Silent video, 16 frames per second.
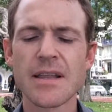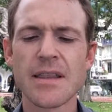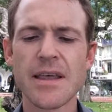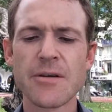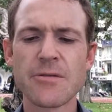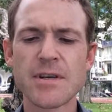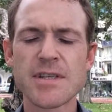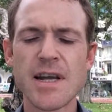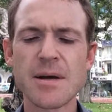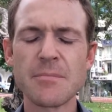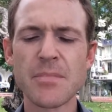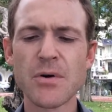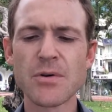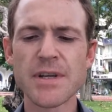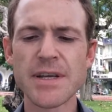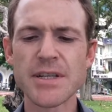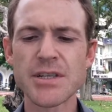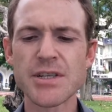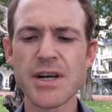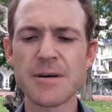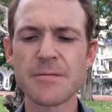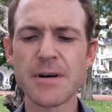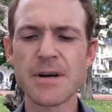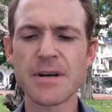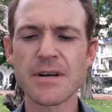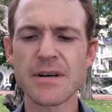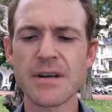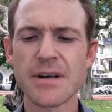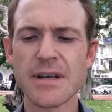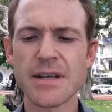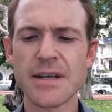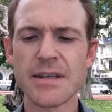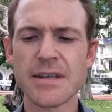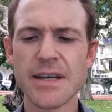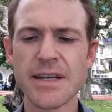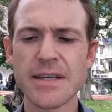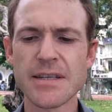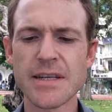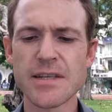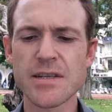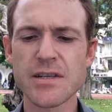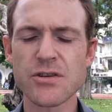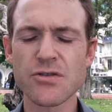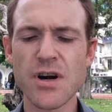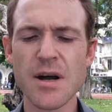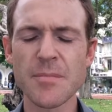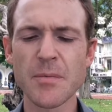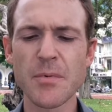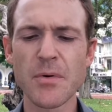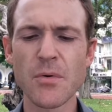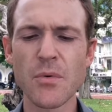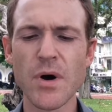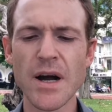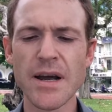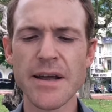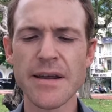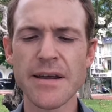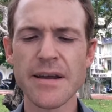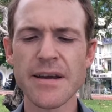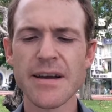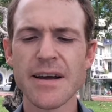They resembled each other in an indescribable way